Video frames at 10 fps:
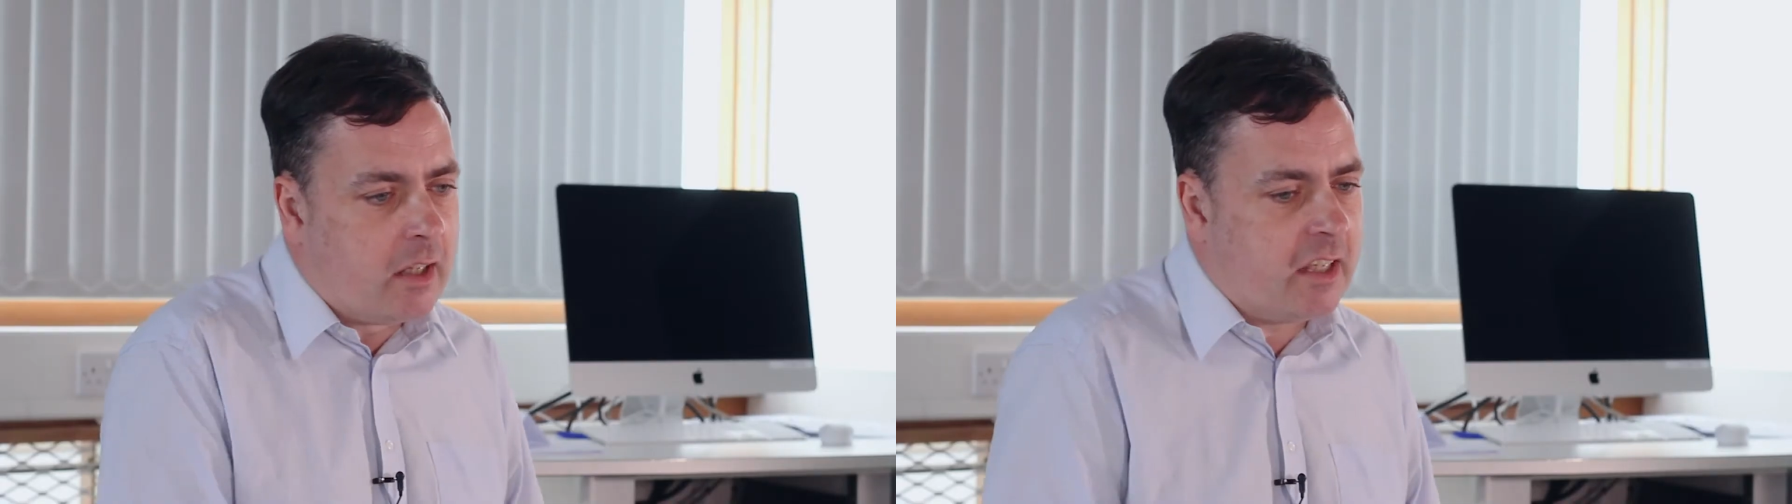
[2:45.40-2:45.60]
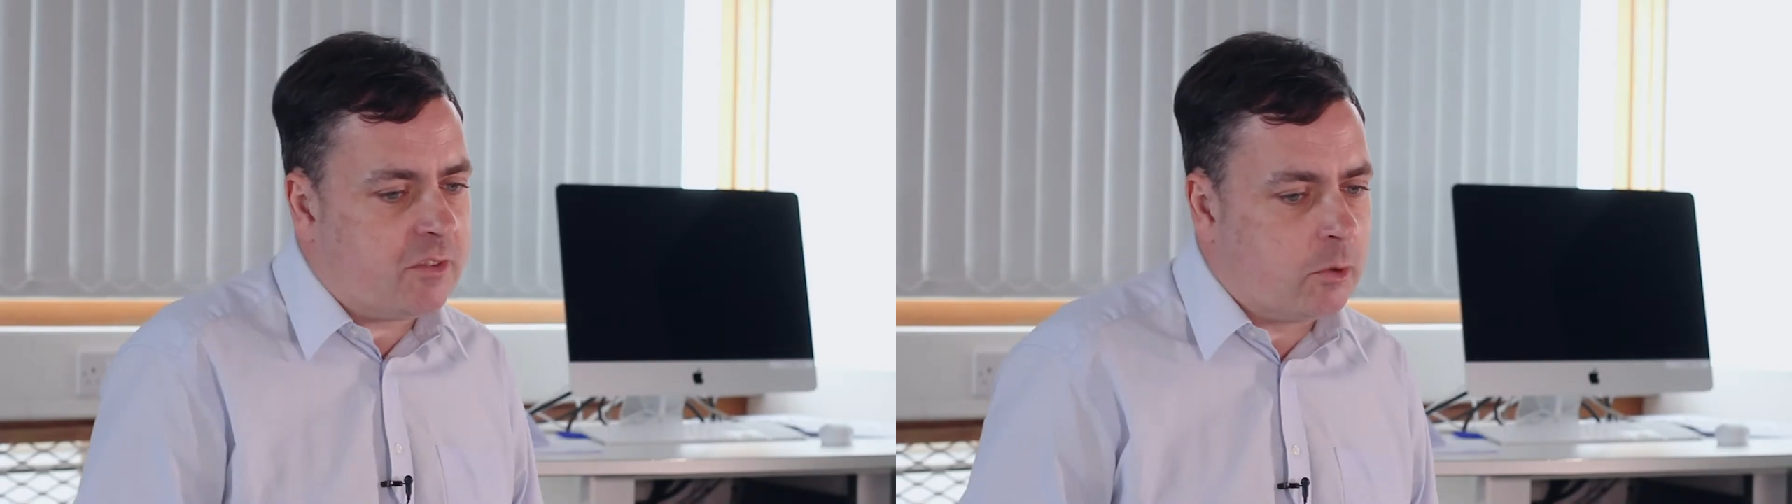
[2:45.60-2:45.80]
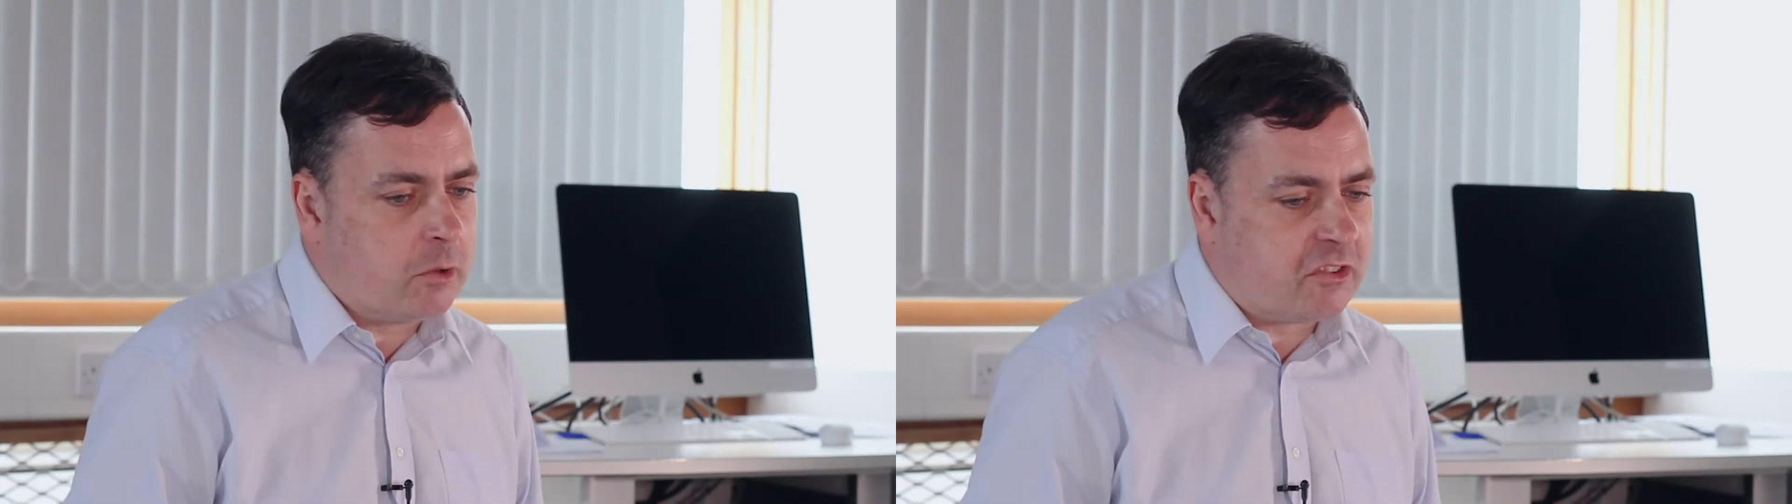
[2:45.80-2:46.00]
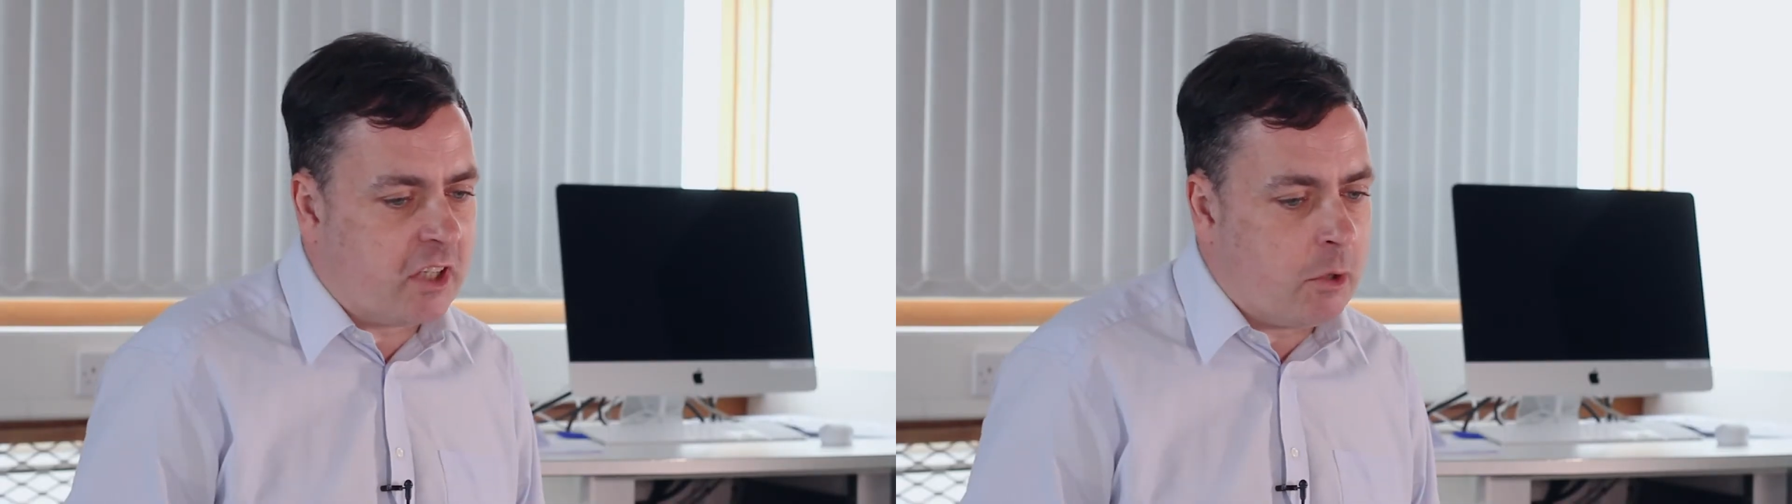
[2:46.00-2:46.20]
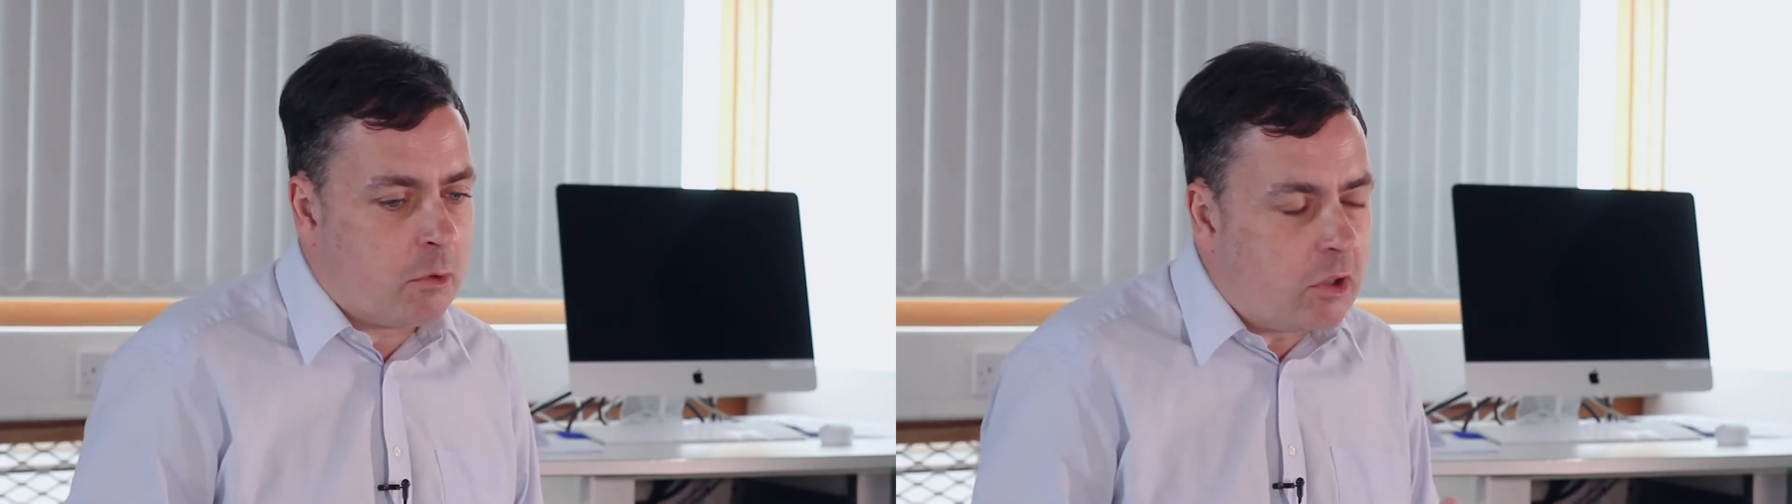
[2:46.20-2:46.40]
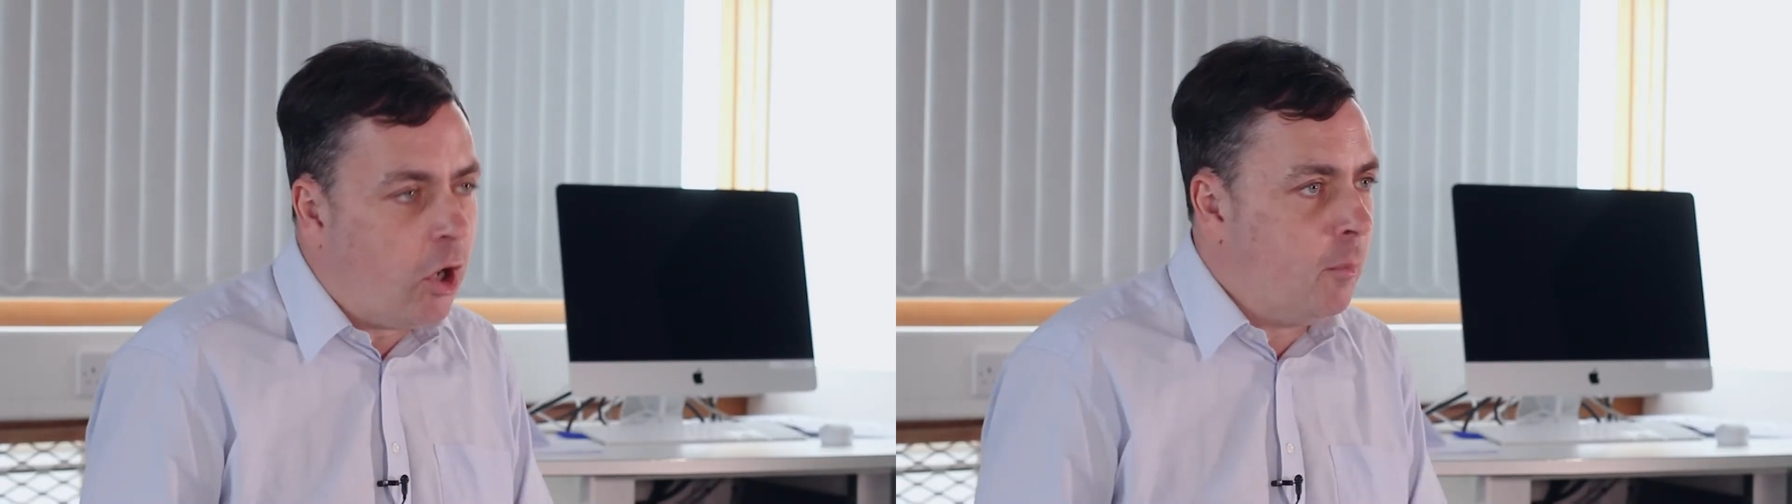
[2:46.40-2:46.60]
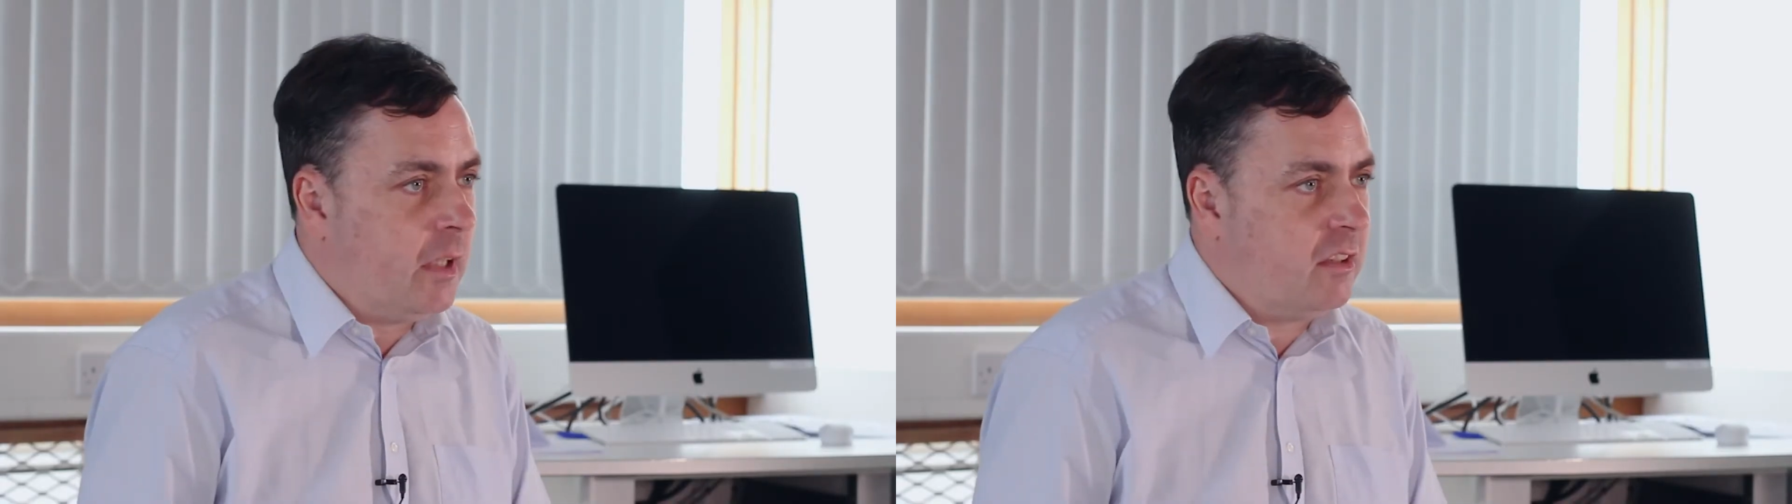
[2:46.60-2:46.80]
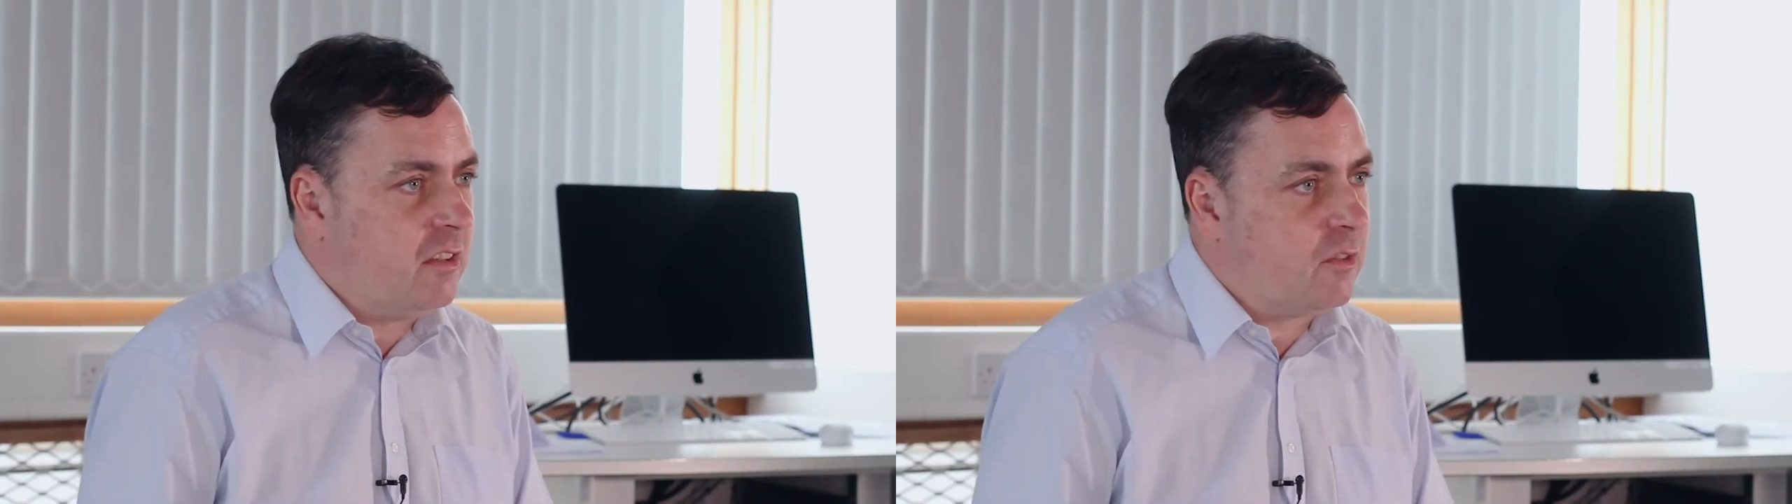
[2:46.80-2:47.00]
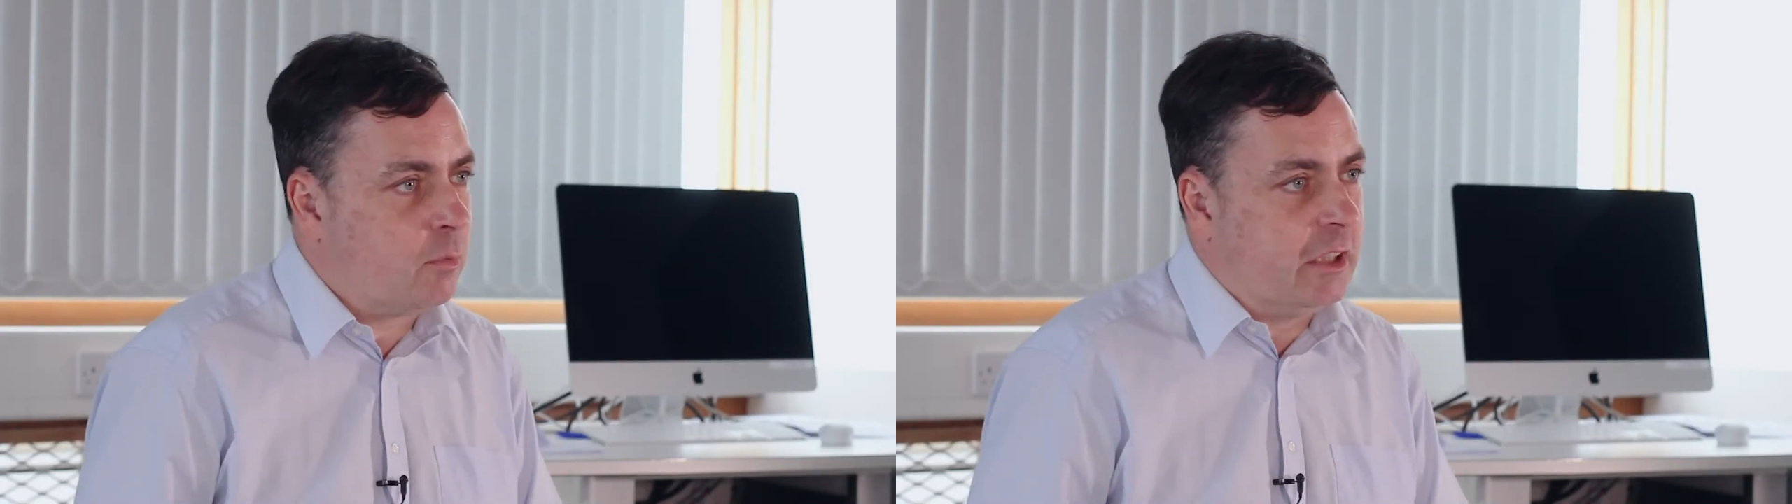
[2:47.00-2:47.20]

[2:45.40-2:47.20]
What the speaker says: There's also Commons,